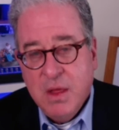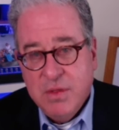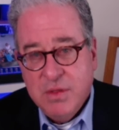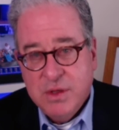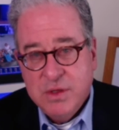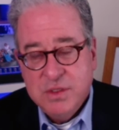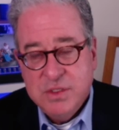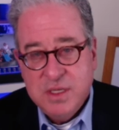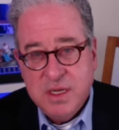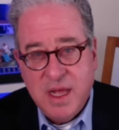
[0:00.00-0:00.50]

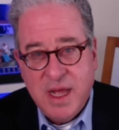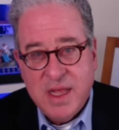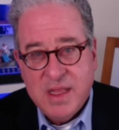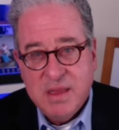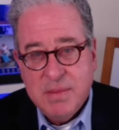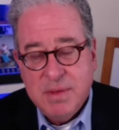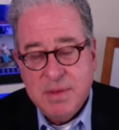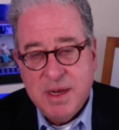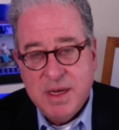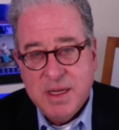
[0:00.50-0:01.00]
Those that had
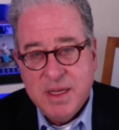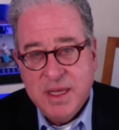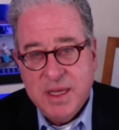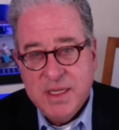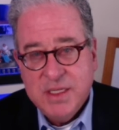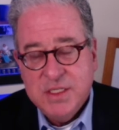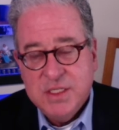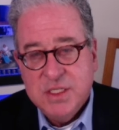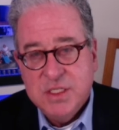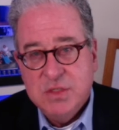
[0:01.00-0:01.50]
the
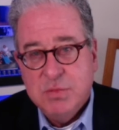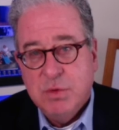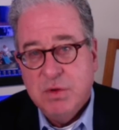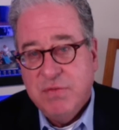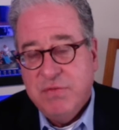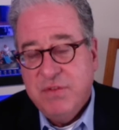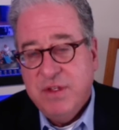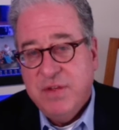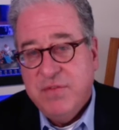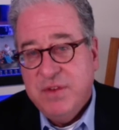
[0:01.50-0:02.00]
medications were
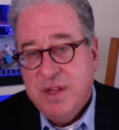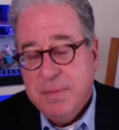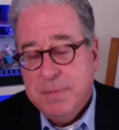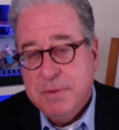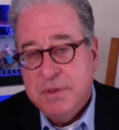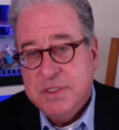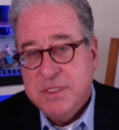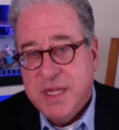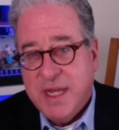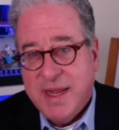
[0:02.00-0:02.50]

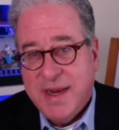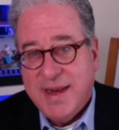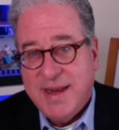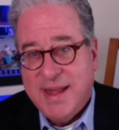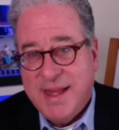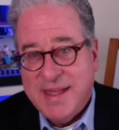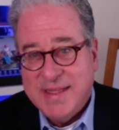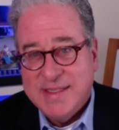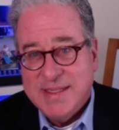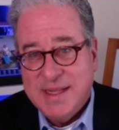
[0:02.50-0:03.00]
50%
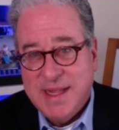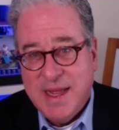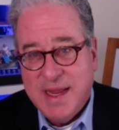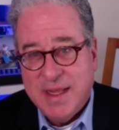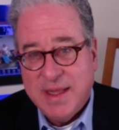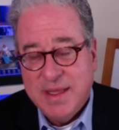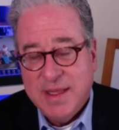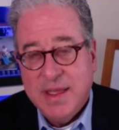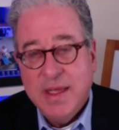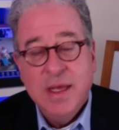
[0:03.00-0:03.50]
less
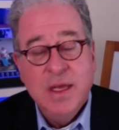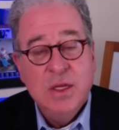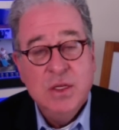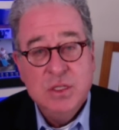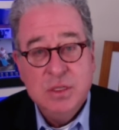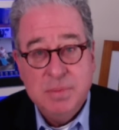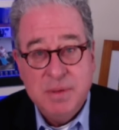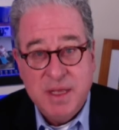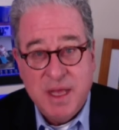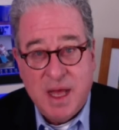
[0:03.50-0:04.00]
likely
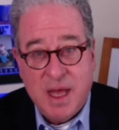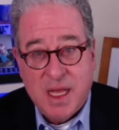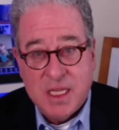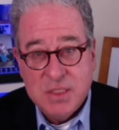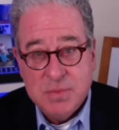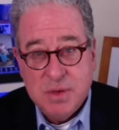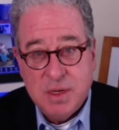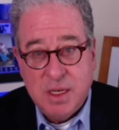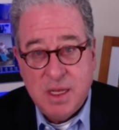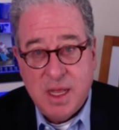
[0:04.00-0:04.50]
to be
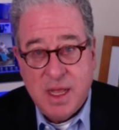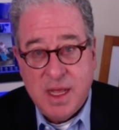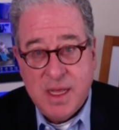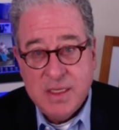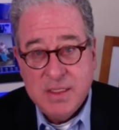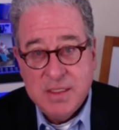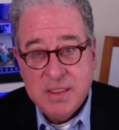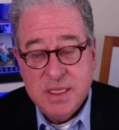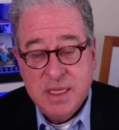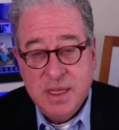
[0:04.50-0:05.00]

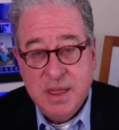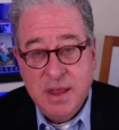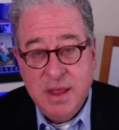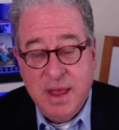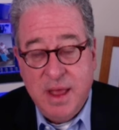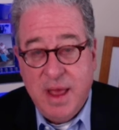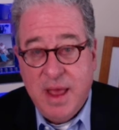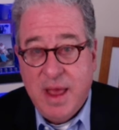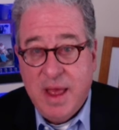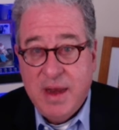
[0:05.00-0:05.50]
hospitalized.
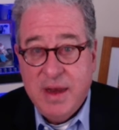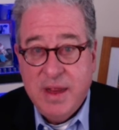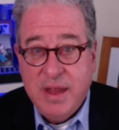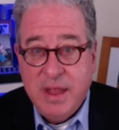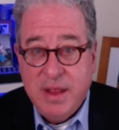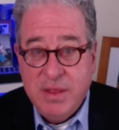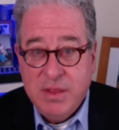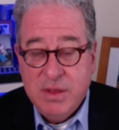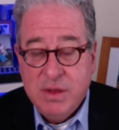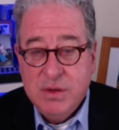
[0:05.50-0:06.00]
And
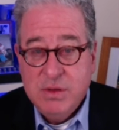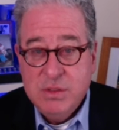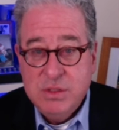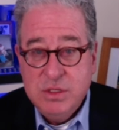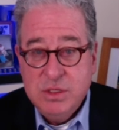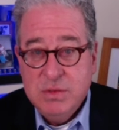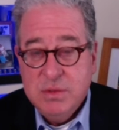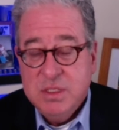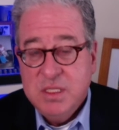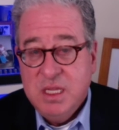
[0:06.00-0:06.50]
in those
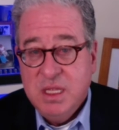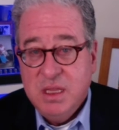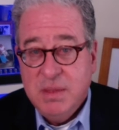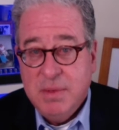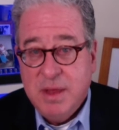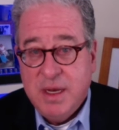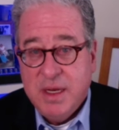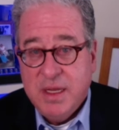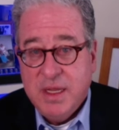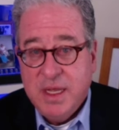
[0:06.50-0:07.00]
who received the
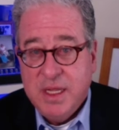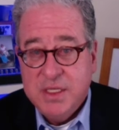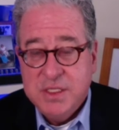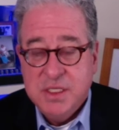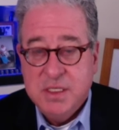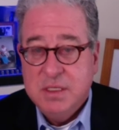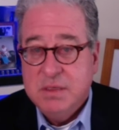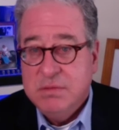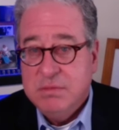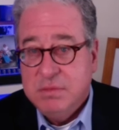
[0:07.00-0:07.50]

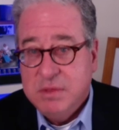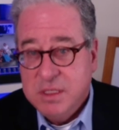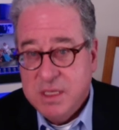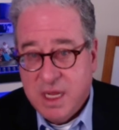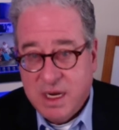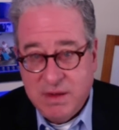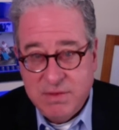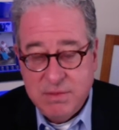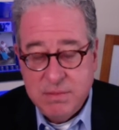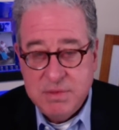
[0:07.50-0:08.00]
medication,
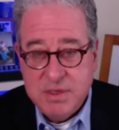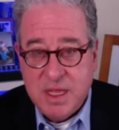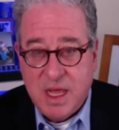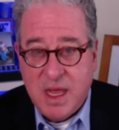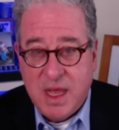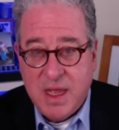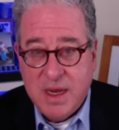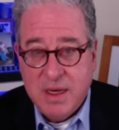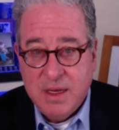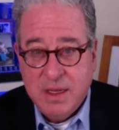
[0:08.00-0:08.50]
none of them
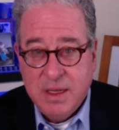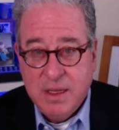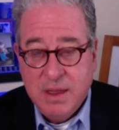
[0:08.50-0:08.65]
died.